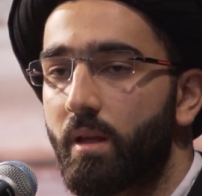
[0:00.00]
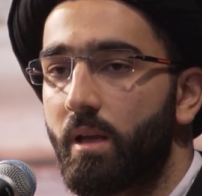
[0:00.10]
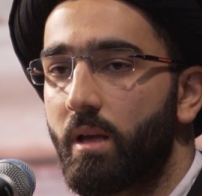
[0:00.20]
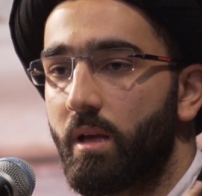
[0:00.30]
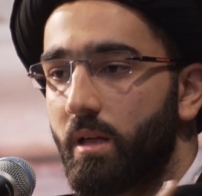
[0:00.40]

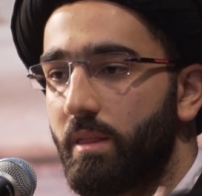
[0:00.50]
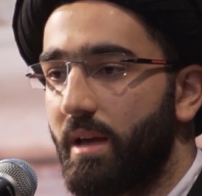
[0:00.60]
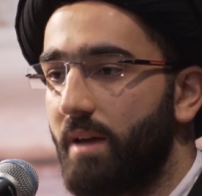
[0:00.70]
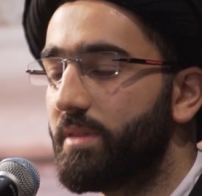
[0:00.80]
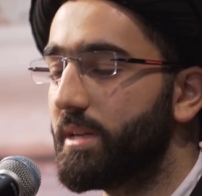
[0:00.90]
They
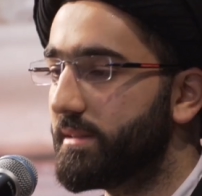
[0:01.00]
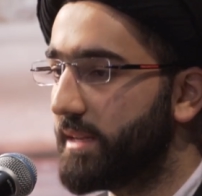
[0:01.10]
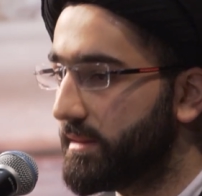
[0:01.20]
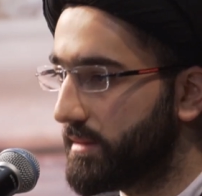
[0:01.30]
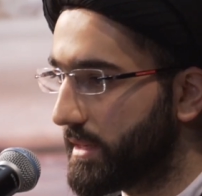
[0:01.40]
have the intent
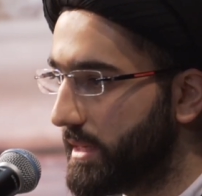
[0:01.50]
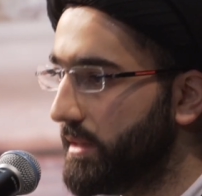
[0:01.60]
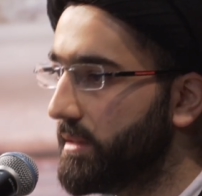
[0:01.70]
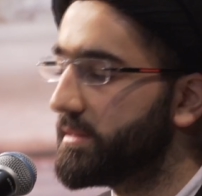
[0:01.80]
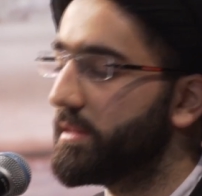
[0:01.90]
to kill,
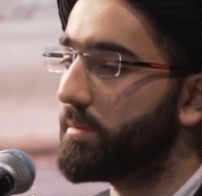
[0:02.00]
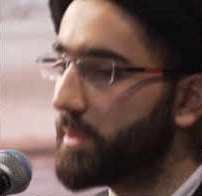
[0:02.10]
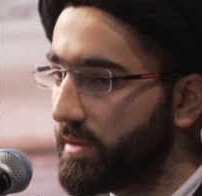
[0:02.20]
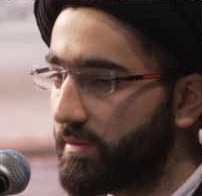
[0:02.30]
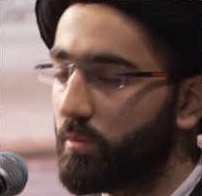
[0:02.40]
it's in the middle of
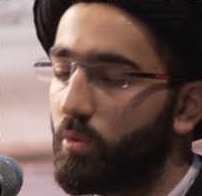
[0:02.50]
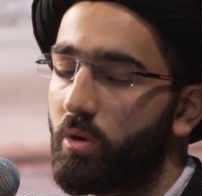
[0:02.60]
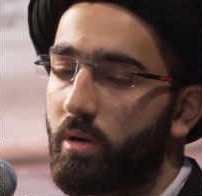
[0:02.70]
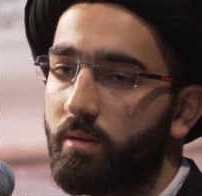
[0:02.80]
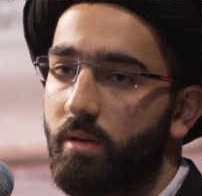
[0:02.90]
the war,
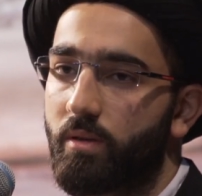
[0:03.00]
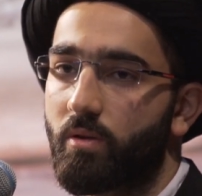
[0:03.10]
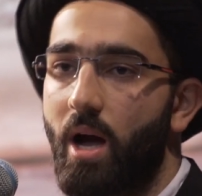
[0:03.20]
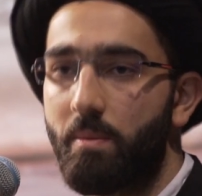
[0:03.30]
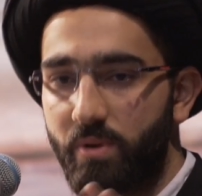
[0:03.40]
they're
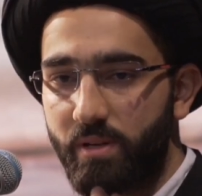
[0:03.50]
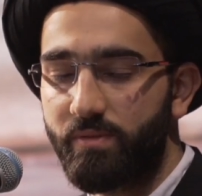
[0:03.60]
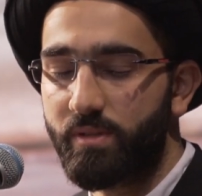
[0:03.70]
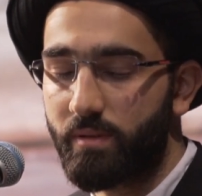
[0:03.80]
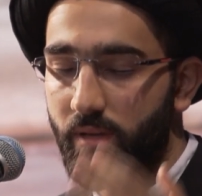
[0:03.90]
operatives.
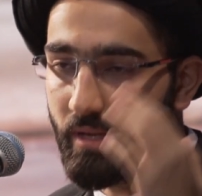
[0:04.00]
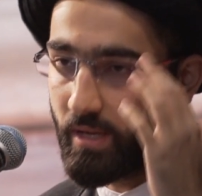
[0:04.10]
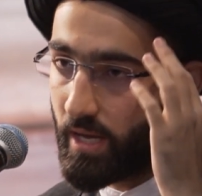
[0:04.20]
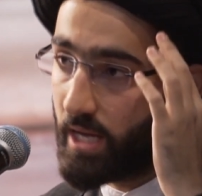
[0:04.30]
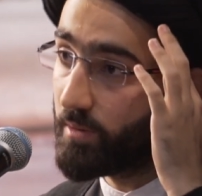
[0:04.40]

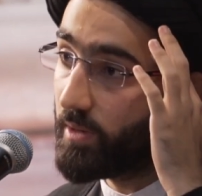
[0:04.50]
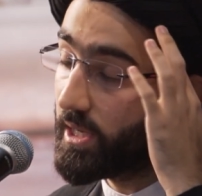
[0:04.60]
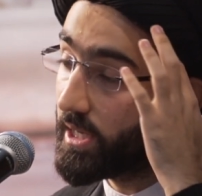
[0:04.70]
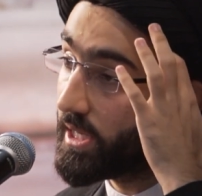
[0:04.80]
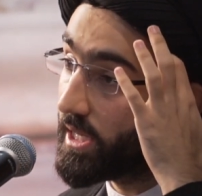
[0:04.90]
Anyway,
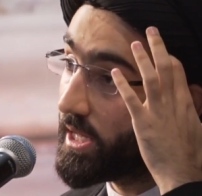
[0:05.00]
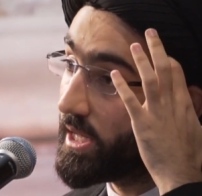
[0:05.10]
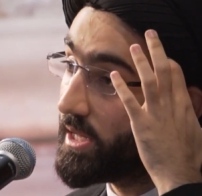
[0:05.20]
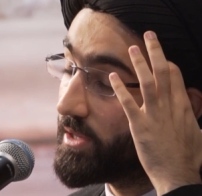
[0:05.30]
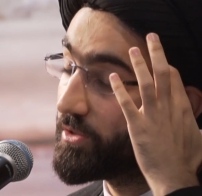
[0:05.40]

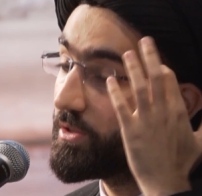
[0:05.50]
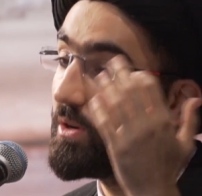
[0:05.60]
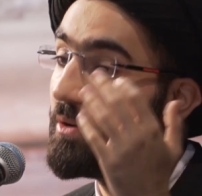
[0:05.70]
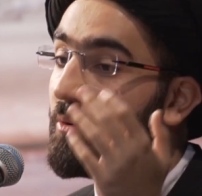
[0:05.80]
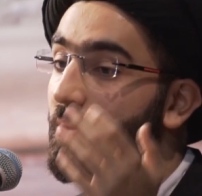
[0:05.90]

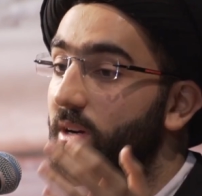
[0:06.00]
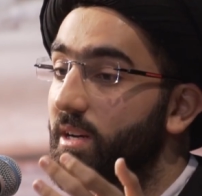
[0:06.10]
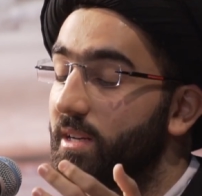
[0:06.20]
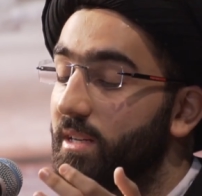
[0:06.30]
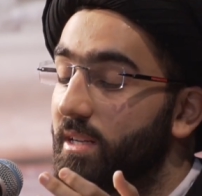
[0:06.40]
so
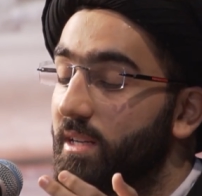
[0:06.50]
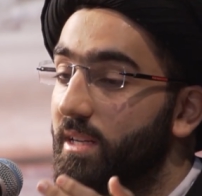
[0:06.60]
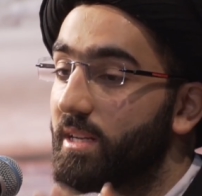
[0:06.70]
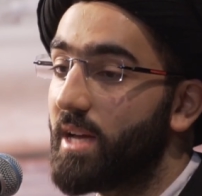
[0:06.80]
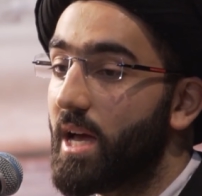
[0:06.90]

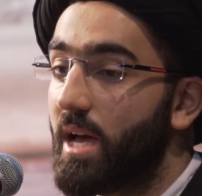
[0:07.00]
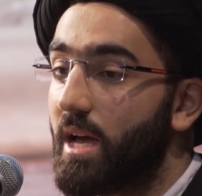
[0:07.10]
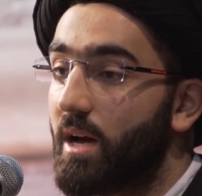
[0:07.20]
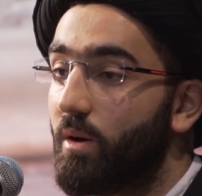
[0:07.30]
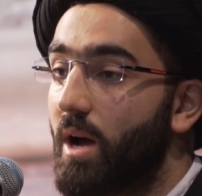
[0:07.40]

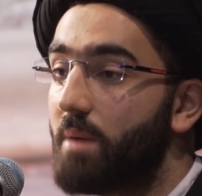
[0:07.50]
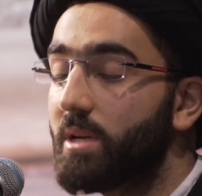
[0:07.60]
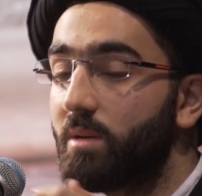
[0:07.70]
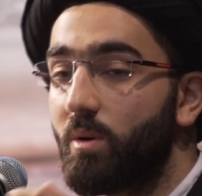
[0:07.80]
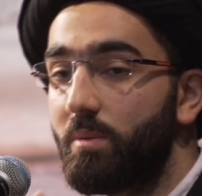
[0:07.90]
Amir
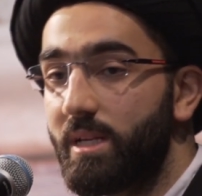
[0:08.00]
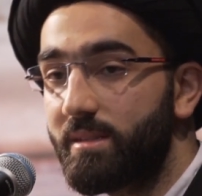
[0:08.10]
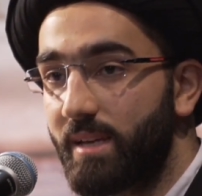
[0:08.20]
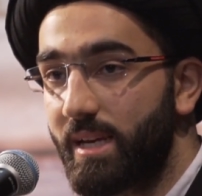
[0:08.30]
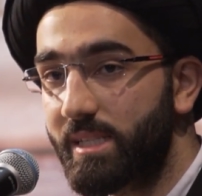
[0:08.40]
al-Mu'mineen
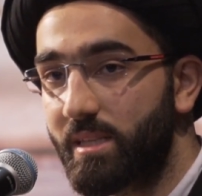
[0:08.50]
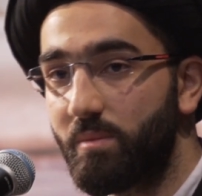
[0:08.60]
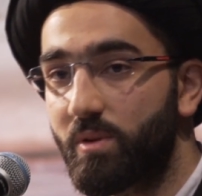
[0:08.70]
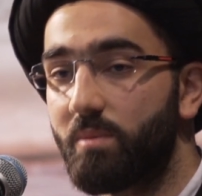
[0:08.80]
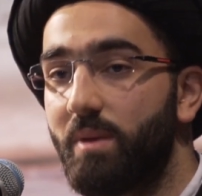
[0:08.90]
takes them, they're
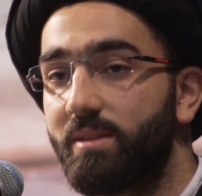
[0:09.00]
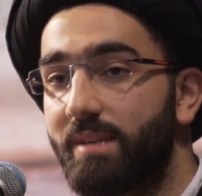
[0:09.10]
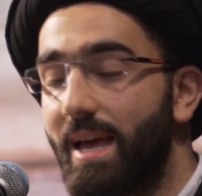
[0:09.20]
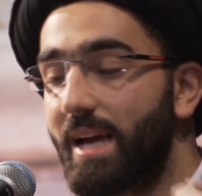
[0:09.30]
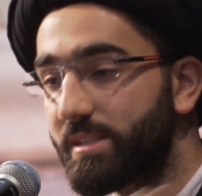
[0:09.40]
about to
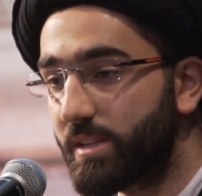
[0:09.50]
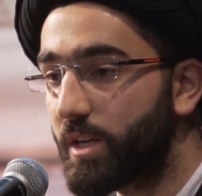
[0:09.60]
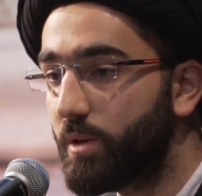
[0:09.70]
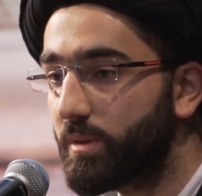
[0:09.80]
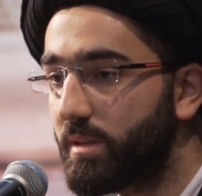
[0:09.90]

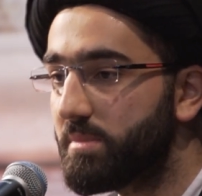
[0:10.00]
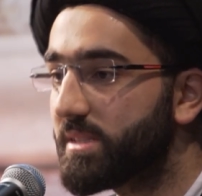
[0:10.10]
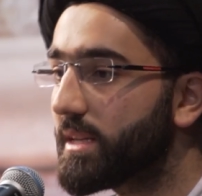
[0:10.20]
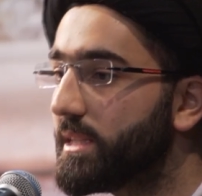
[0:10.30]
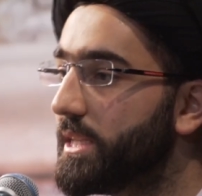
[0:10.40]
execute them,
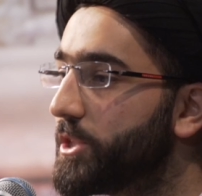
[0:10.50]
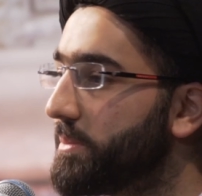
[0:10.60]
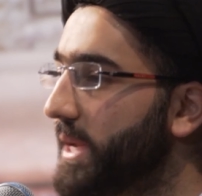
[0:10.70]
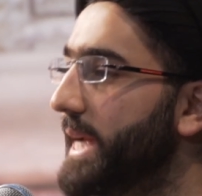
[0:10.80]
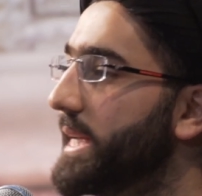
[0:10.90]
suddenly
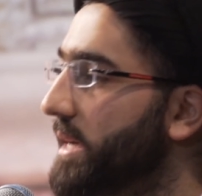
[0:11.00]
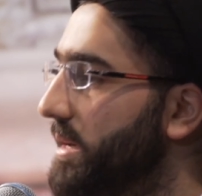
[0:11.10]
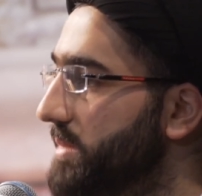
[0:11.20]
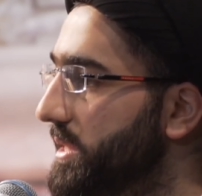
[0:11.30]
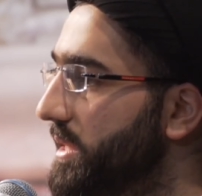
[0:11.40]
Jibreel
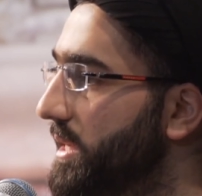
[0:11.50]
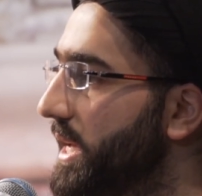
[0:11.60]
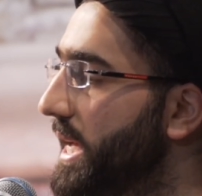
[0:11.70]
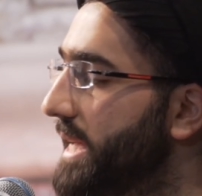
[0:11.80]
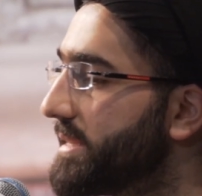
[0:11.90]
comes.
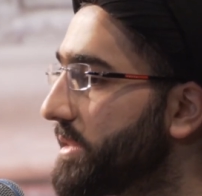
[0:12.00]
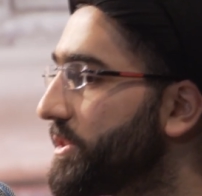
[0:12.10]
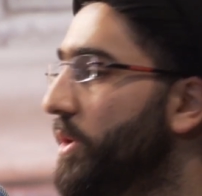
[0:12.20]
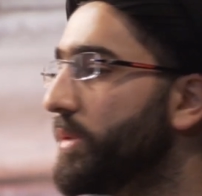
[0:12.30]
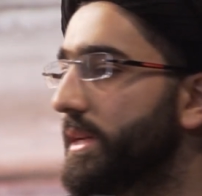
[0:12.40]
He says,
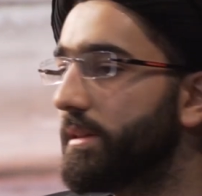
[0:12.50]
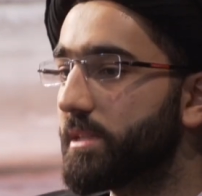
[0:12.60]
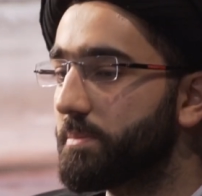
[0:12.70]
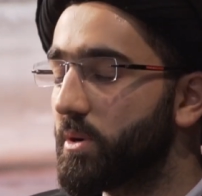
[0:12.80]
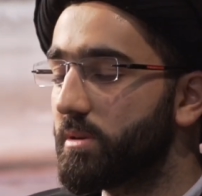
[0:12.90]
don't kill this
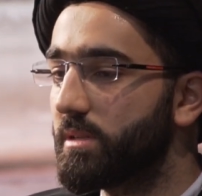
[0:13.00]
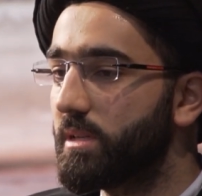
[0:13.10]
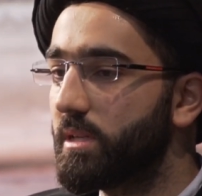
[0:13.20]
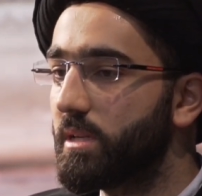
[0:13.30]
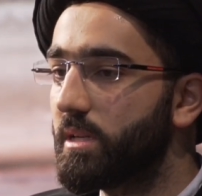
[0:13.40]
person.
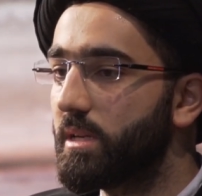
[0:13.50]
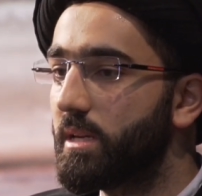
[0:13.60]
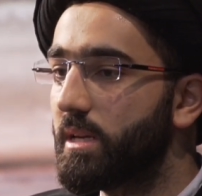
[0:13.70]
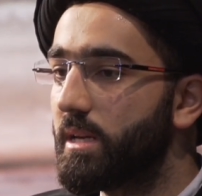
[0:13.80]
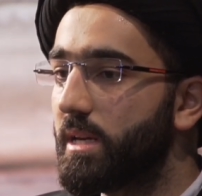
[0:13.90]

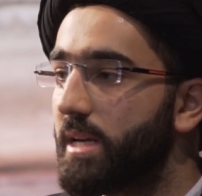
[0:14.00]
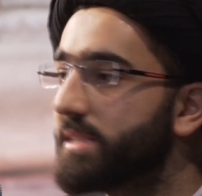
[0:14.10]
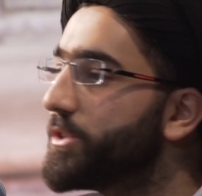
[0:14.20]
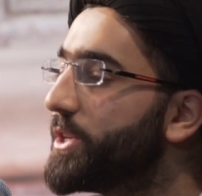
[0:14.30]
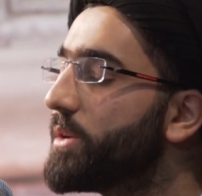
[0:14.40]
He's a
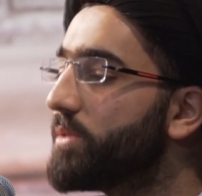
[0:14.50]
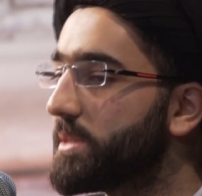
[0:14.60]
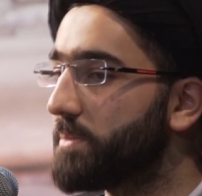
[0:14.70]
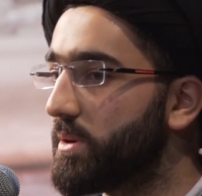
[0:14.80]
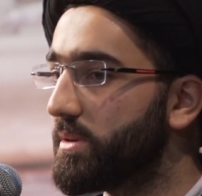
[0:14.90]
generous
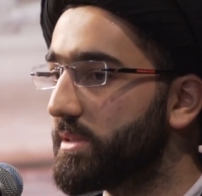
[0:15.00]
person.